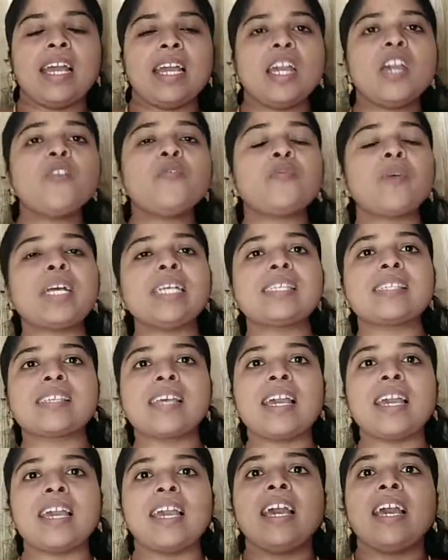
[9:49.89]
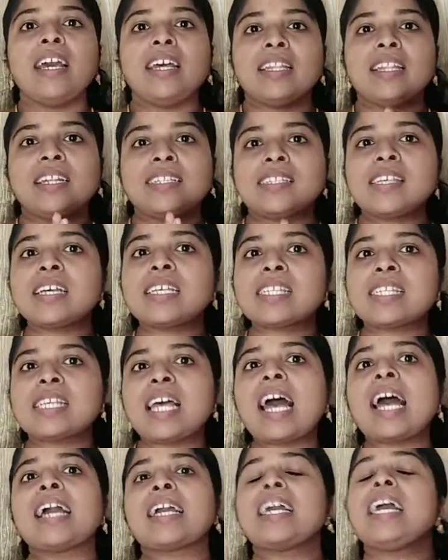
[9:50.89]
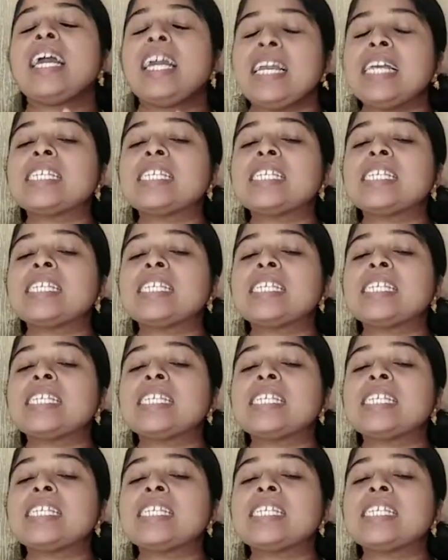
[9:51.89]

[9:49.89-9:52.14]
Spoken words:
If I say that Zigzag